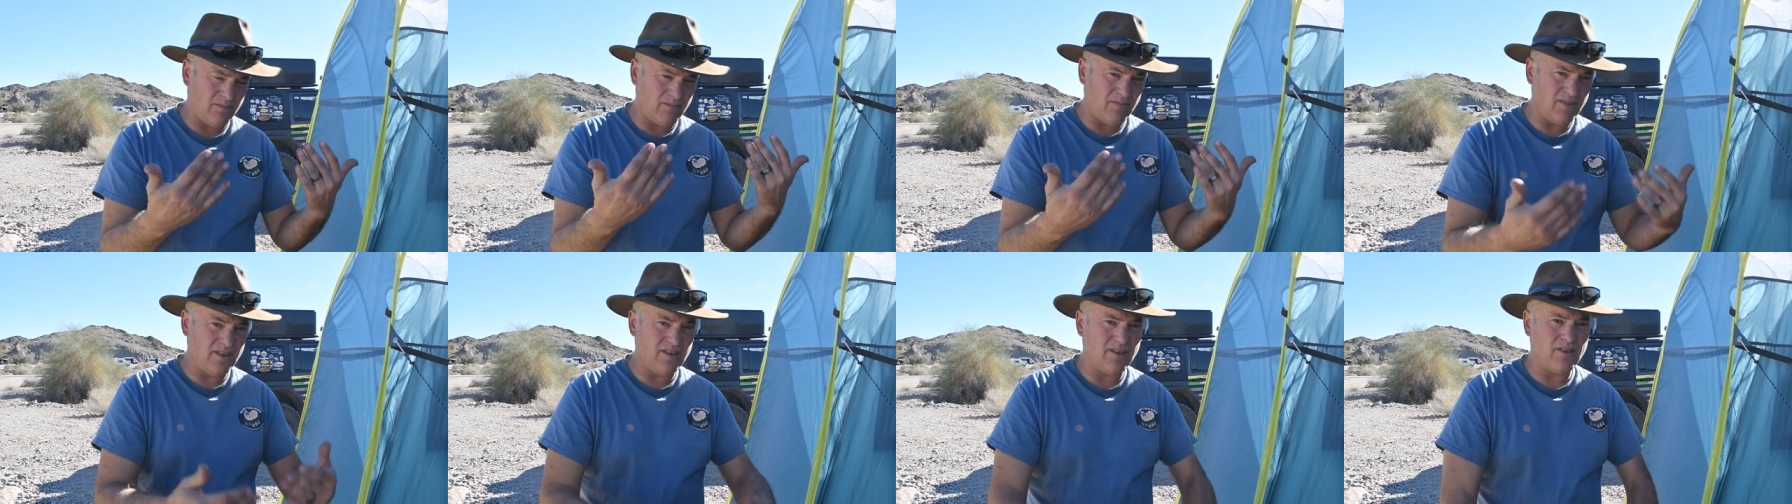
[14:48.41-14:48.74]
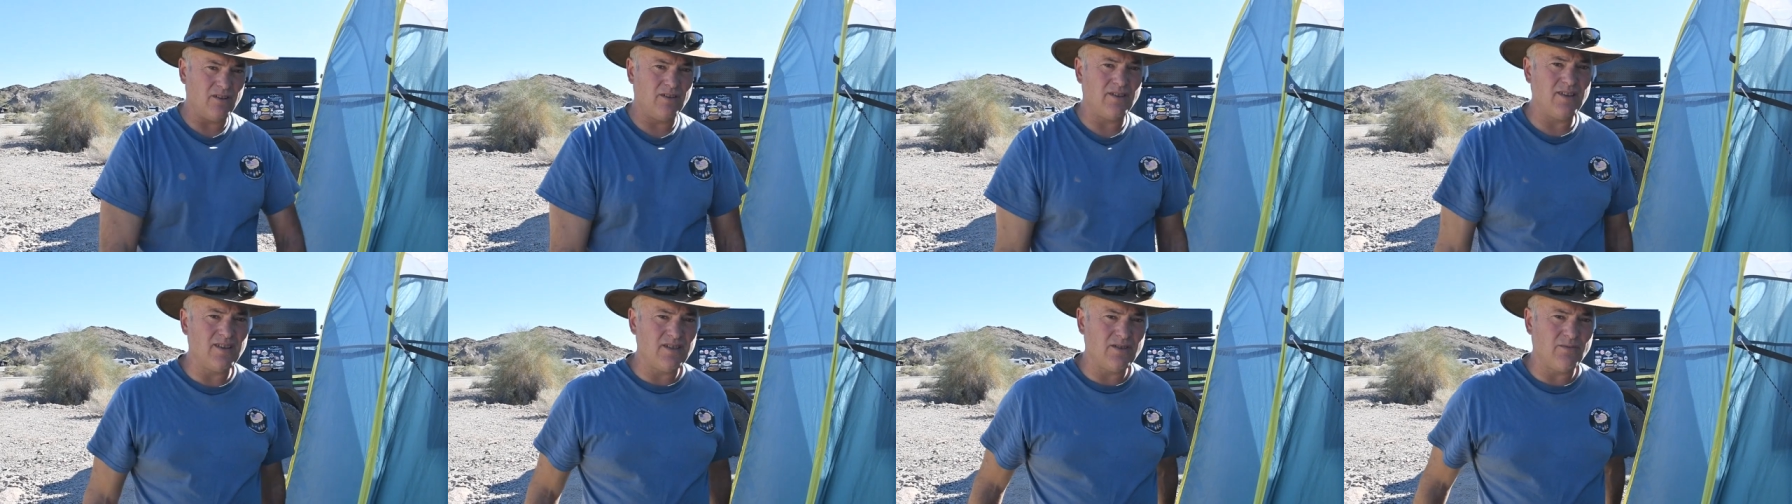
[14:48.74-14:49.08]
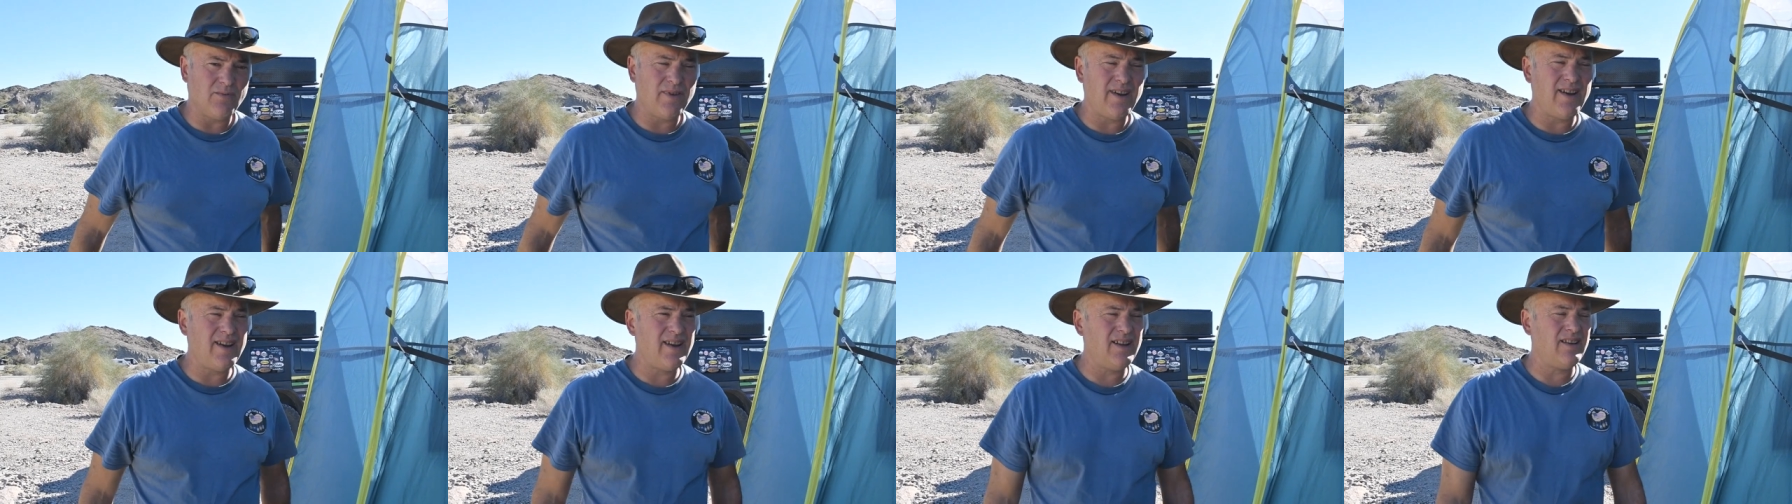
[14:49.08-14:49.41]
you know does a
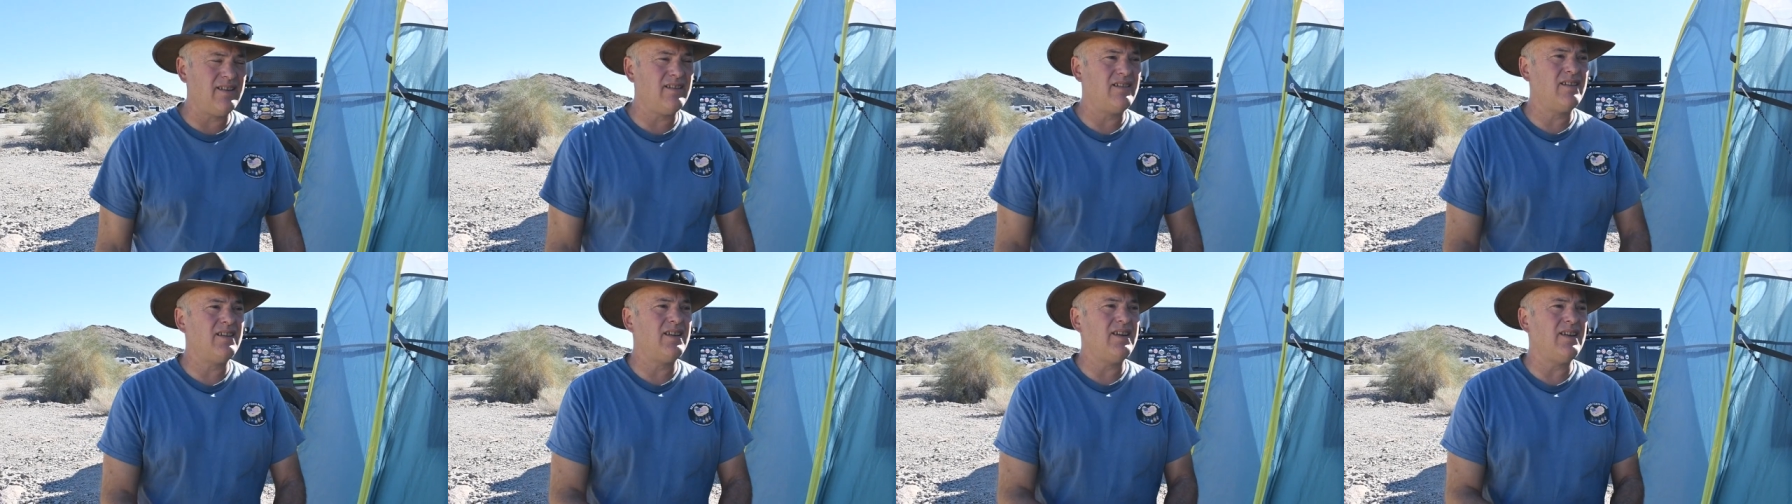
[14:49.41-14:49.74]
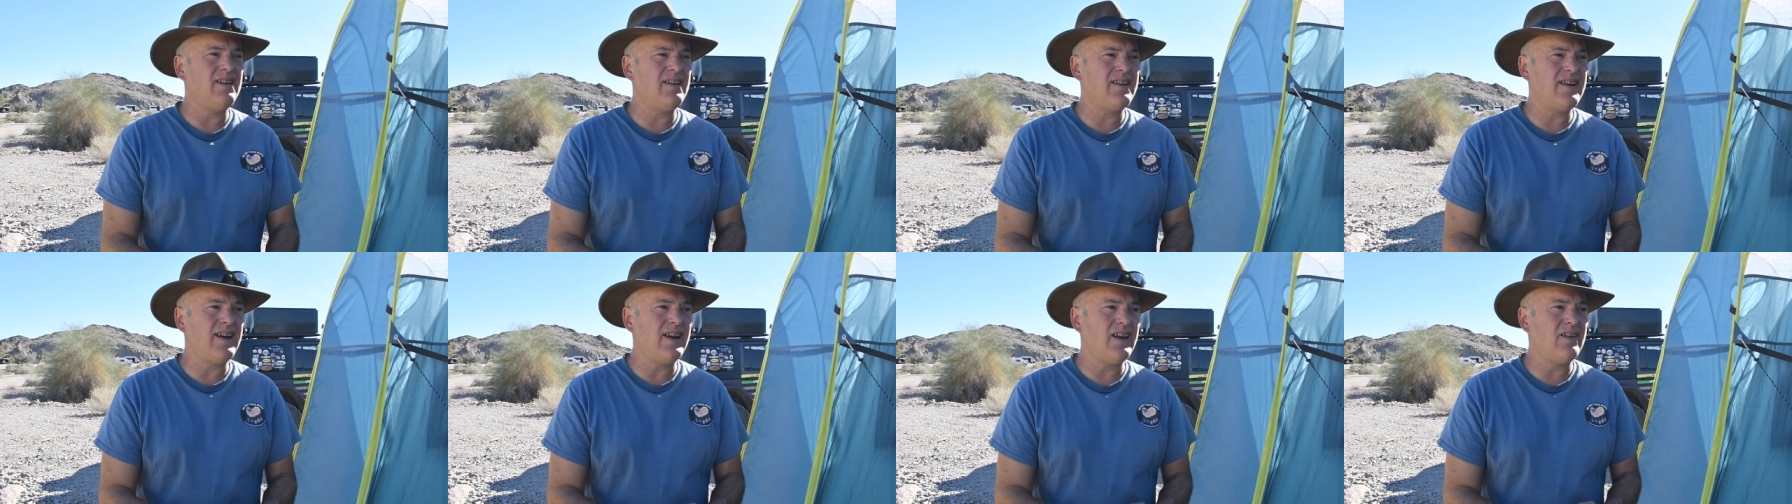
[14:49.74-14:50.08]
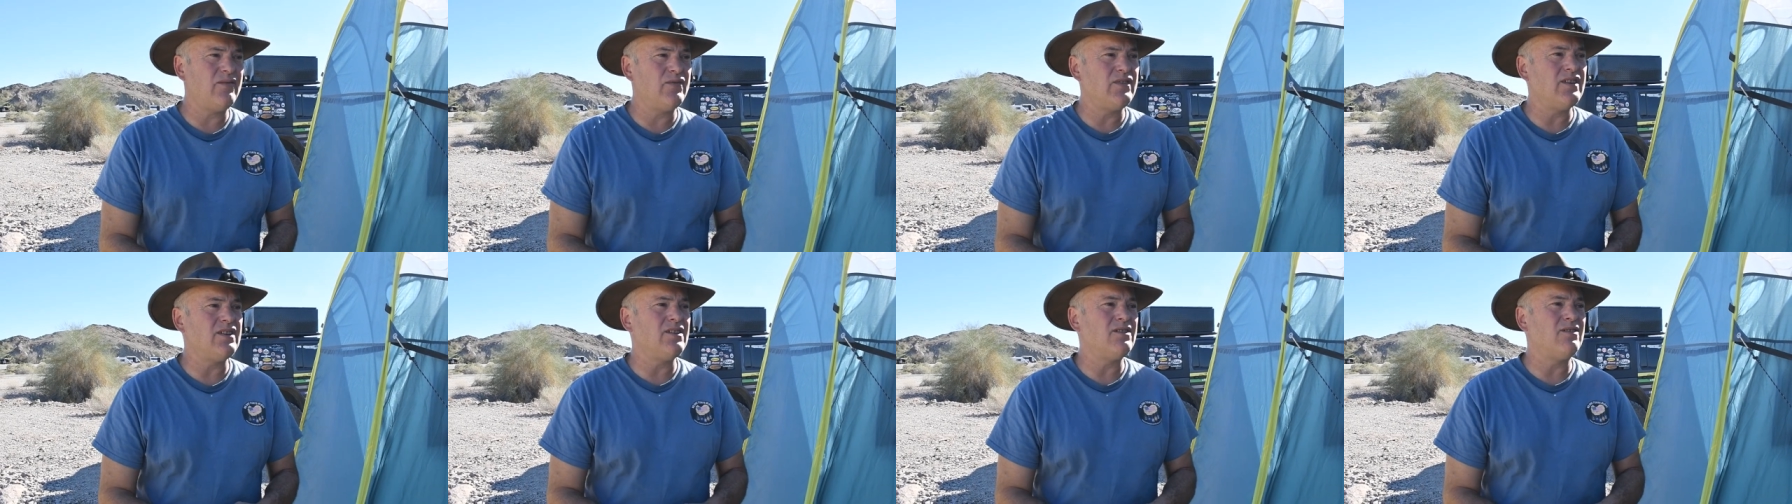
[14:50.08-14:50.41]
radiant heat kind
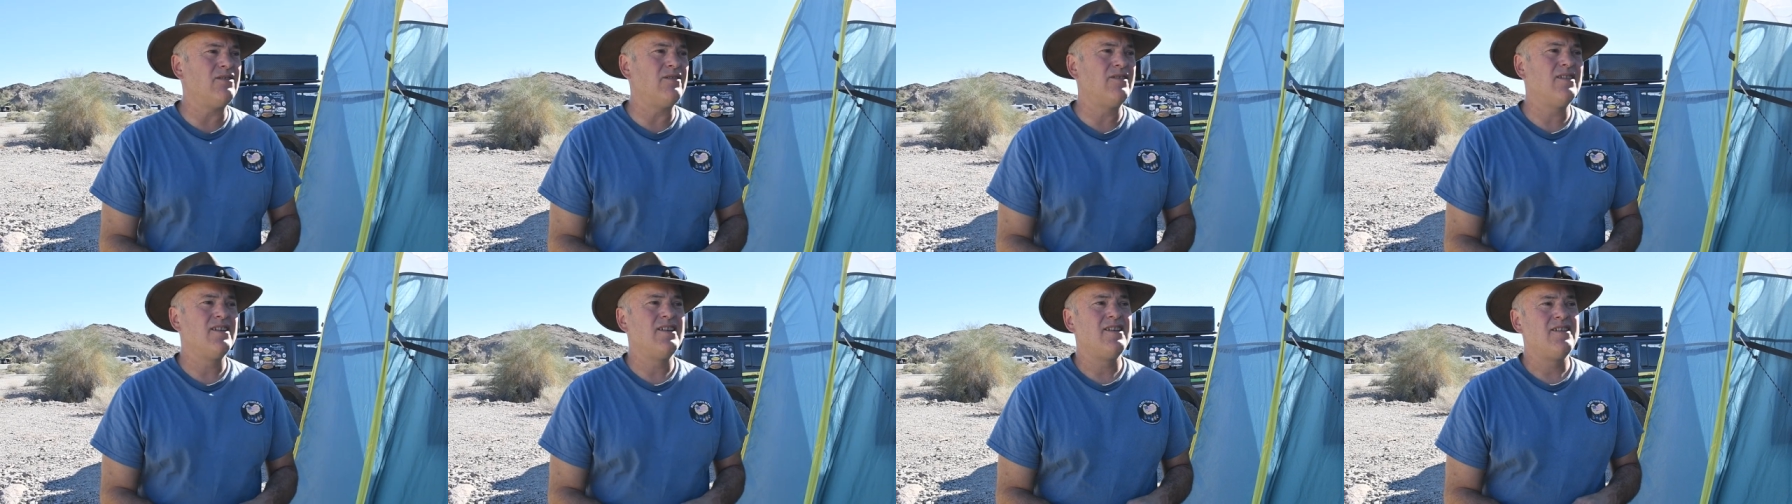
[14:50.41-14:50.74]
of deal